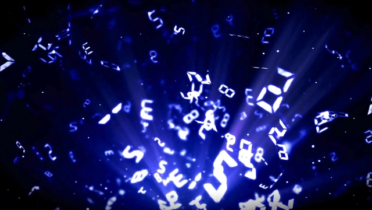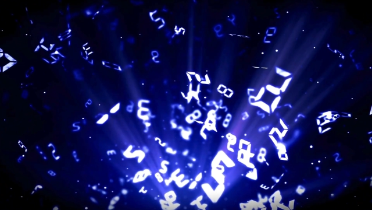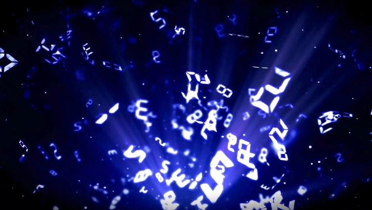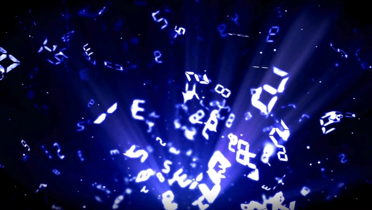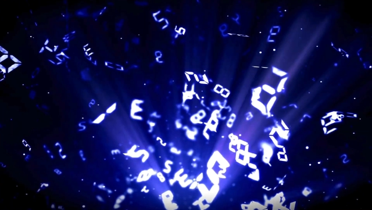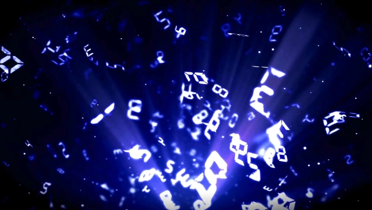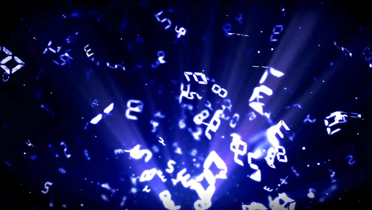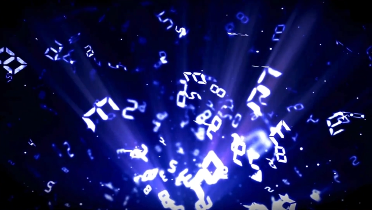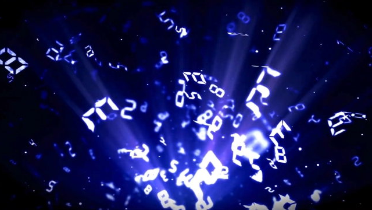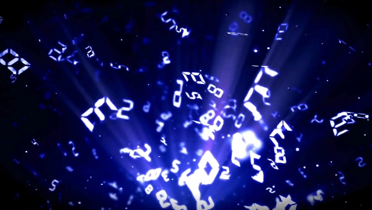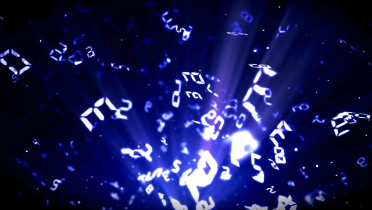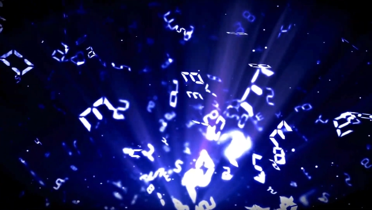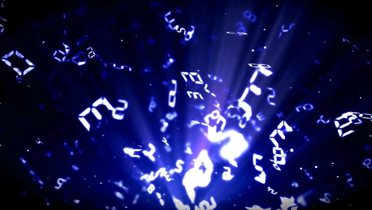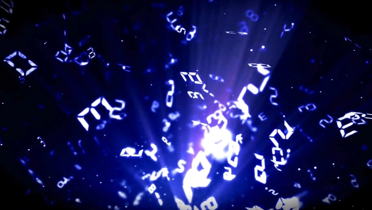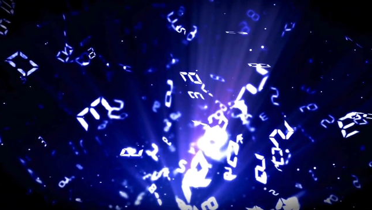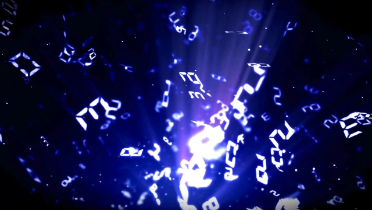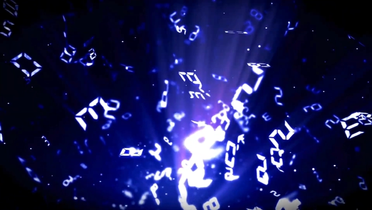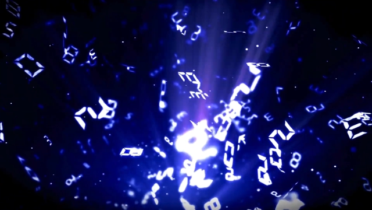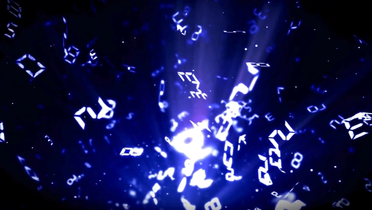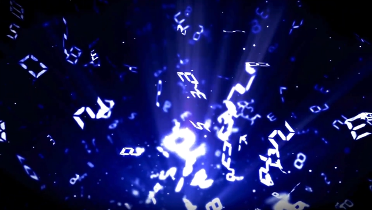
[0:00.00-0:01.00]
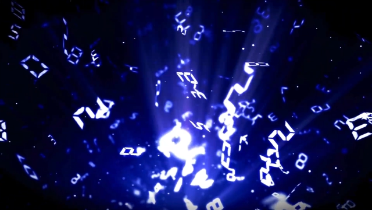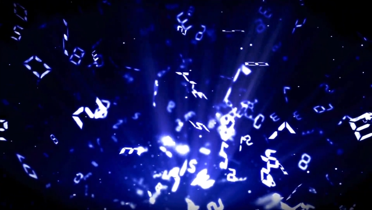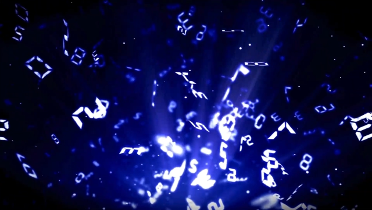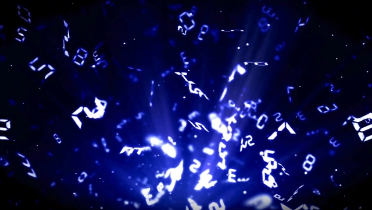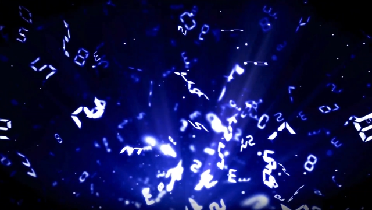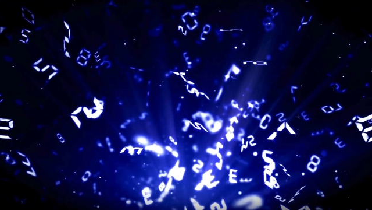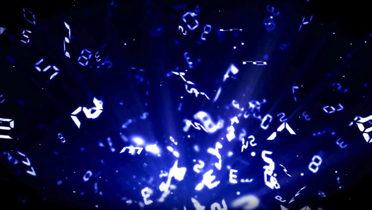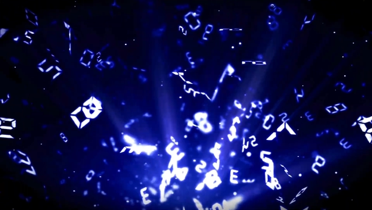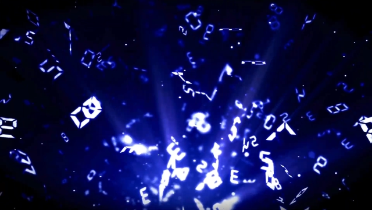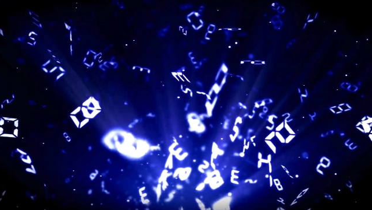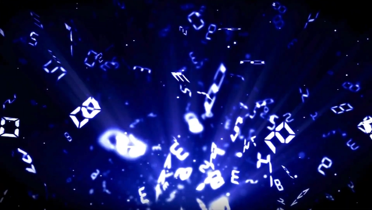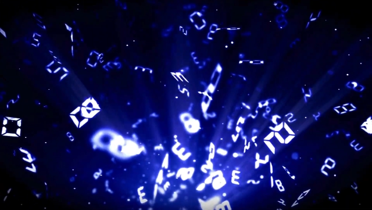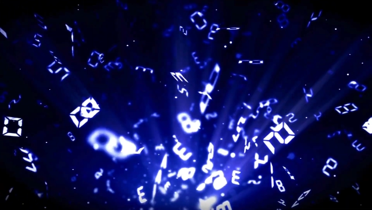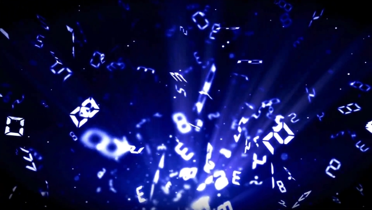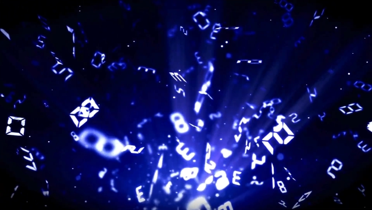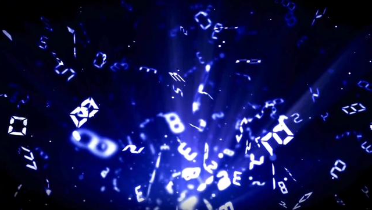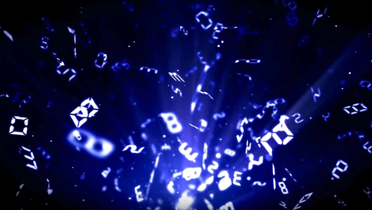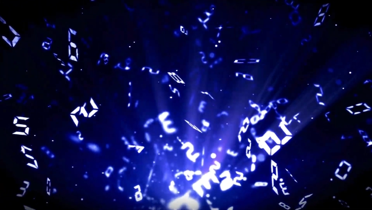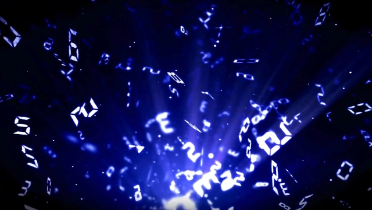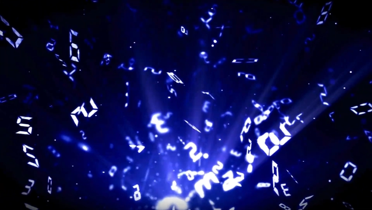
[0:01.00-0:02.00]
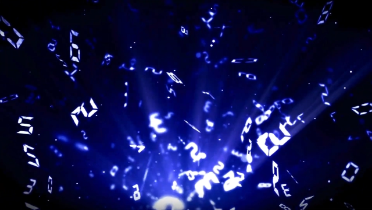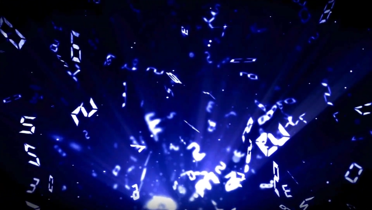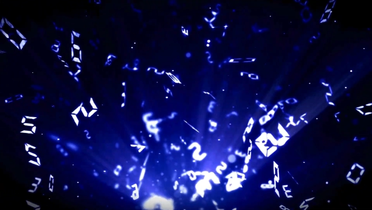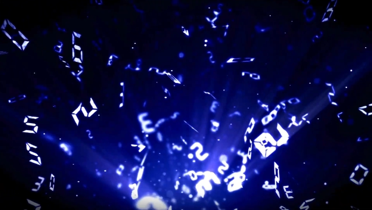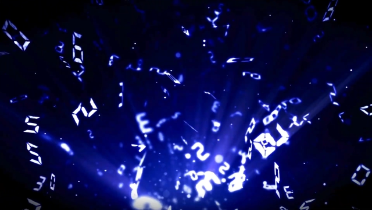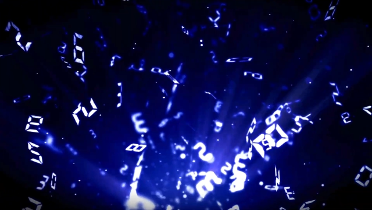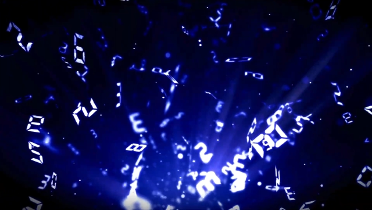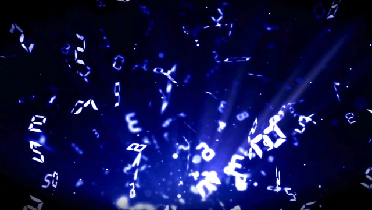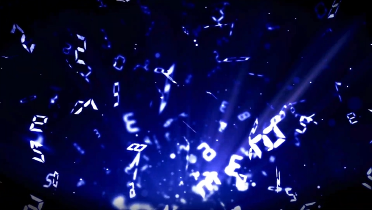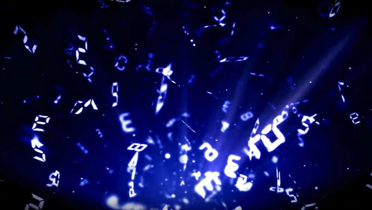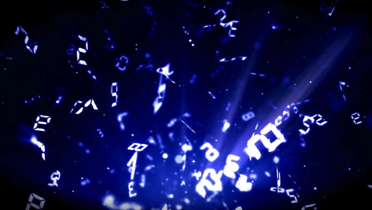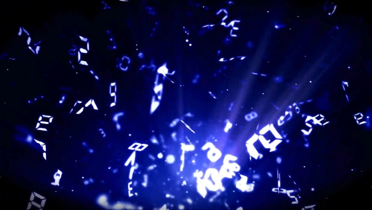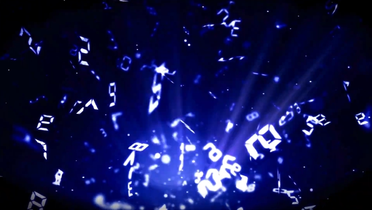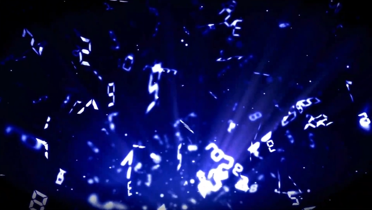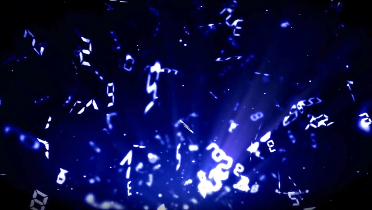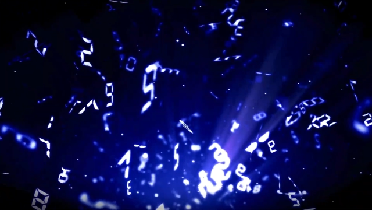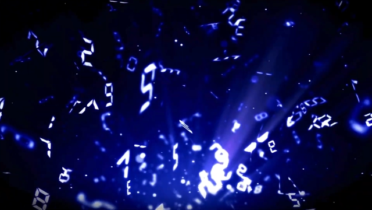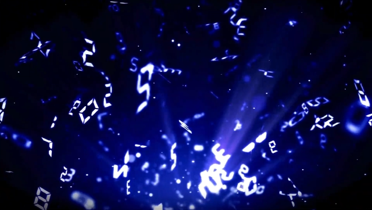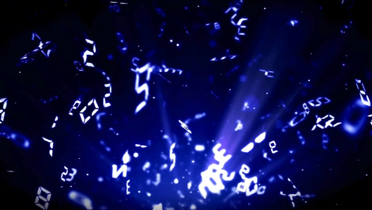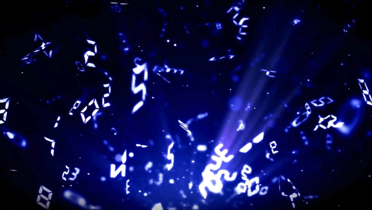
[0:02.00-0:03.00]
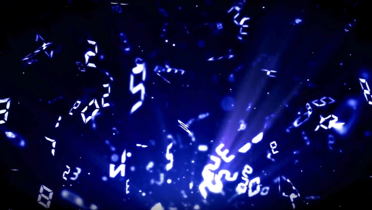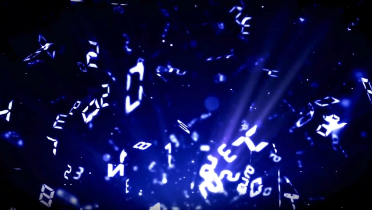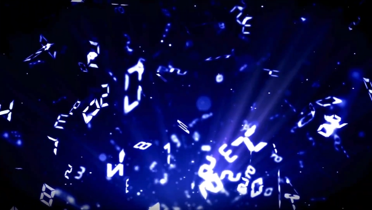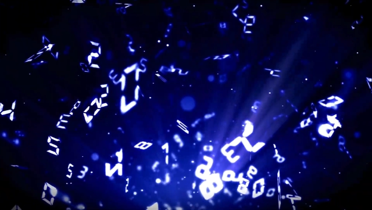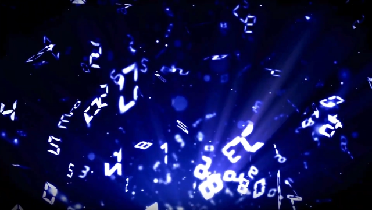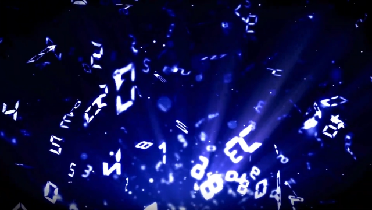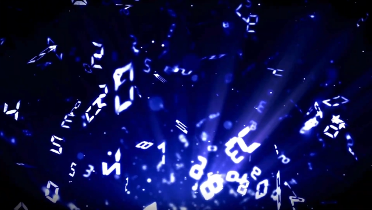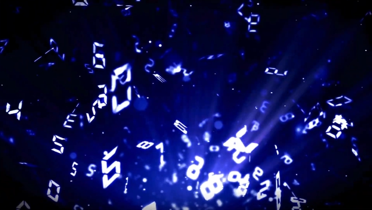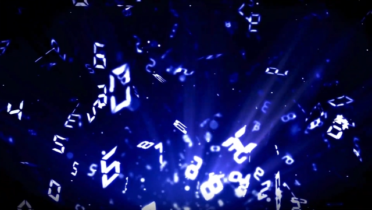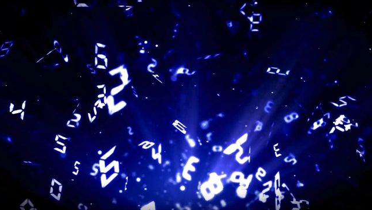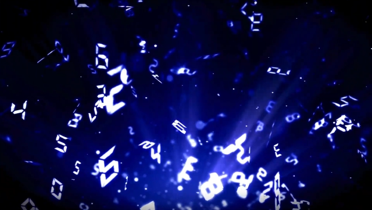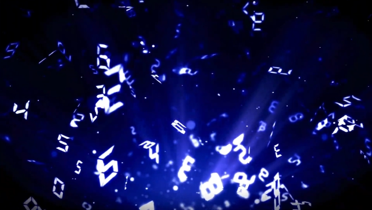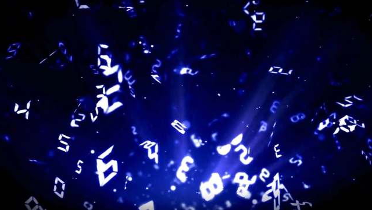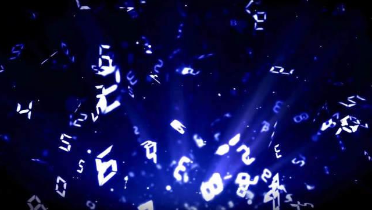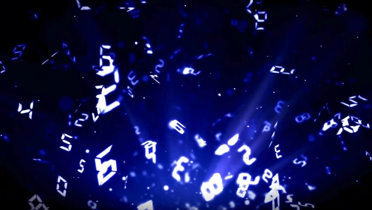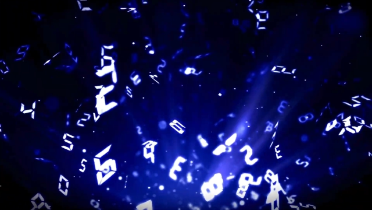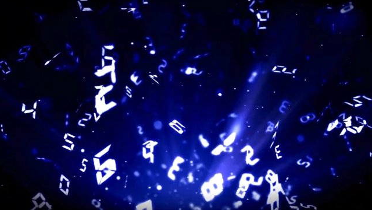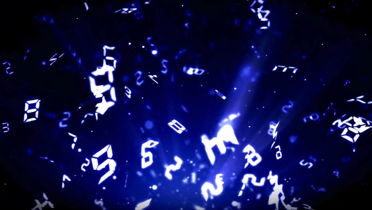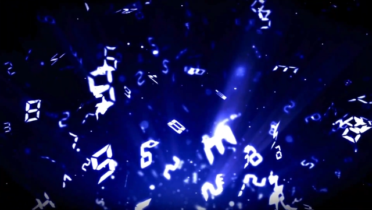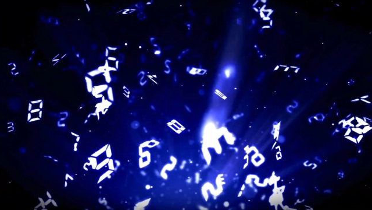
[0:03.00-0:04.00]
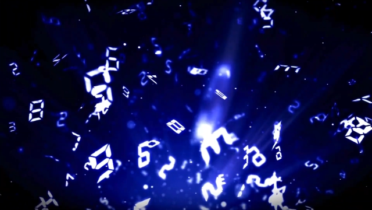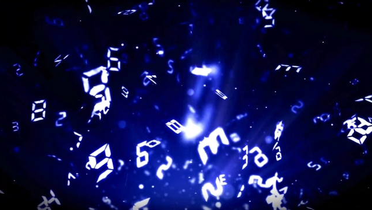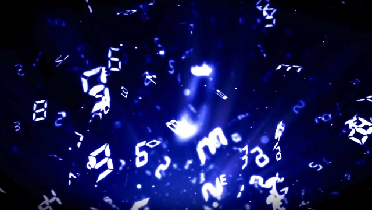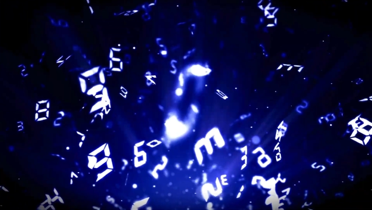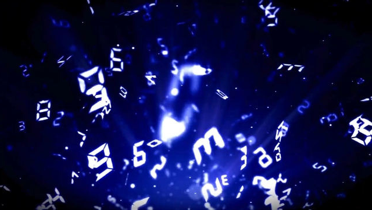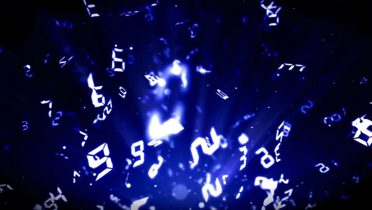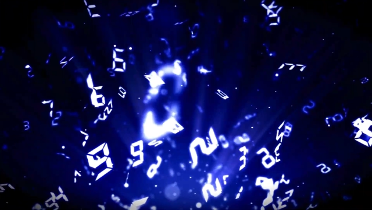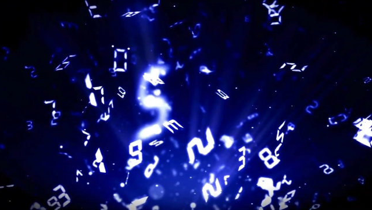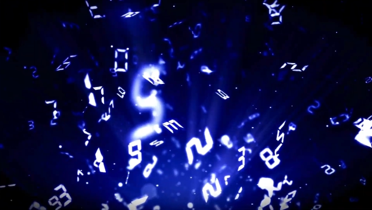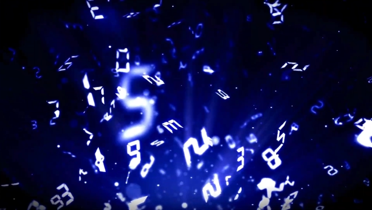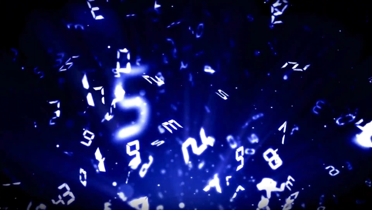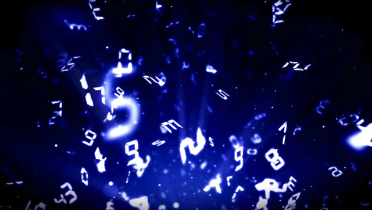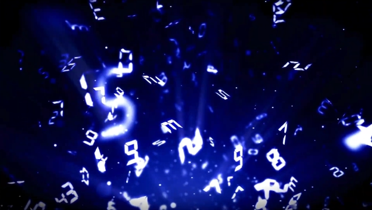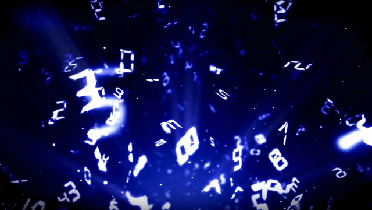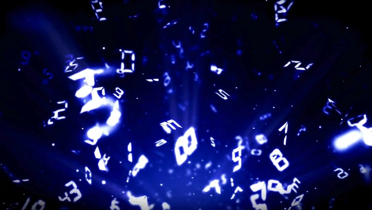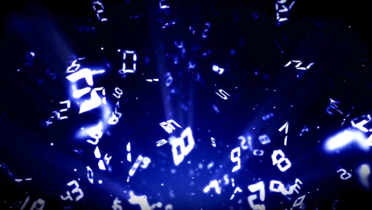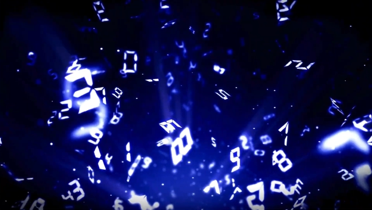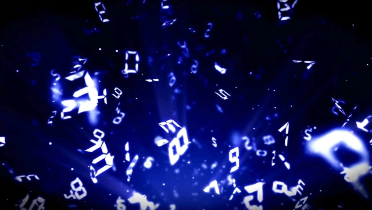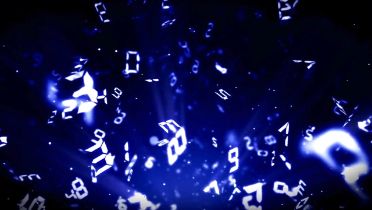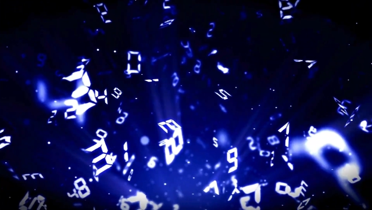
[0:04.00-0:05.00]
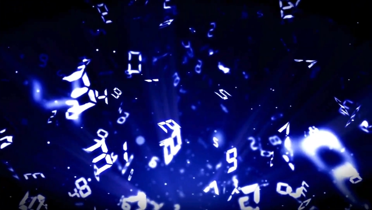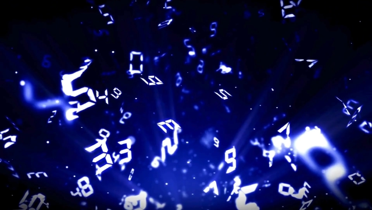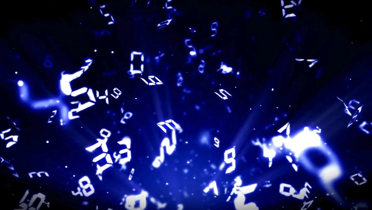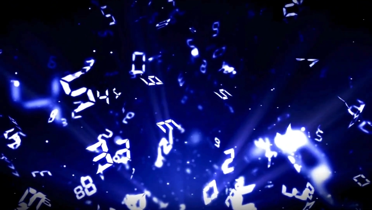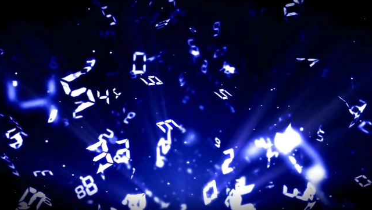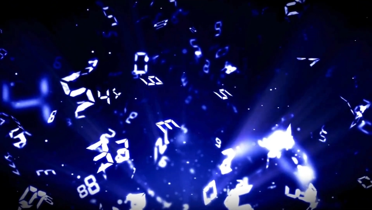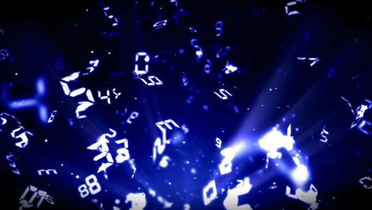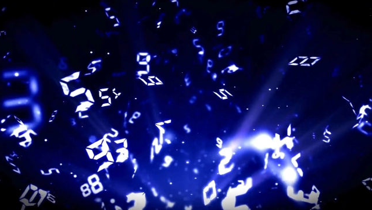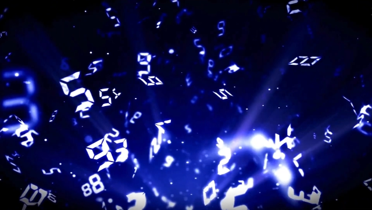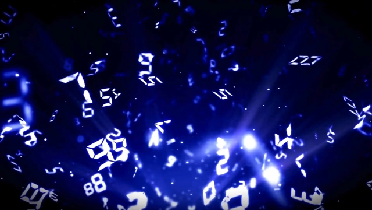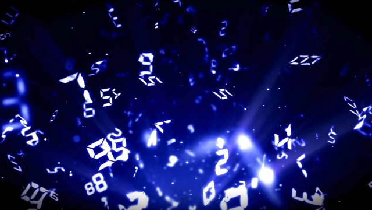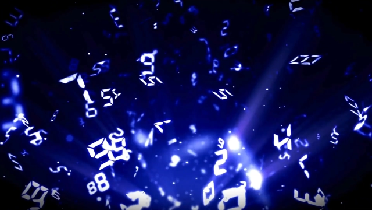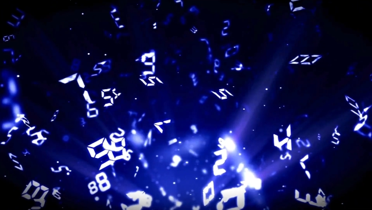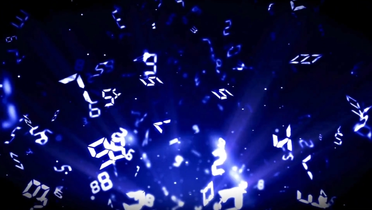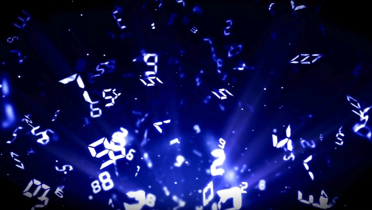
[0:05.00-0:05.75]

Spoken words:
(no speaker visible)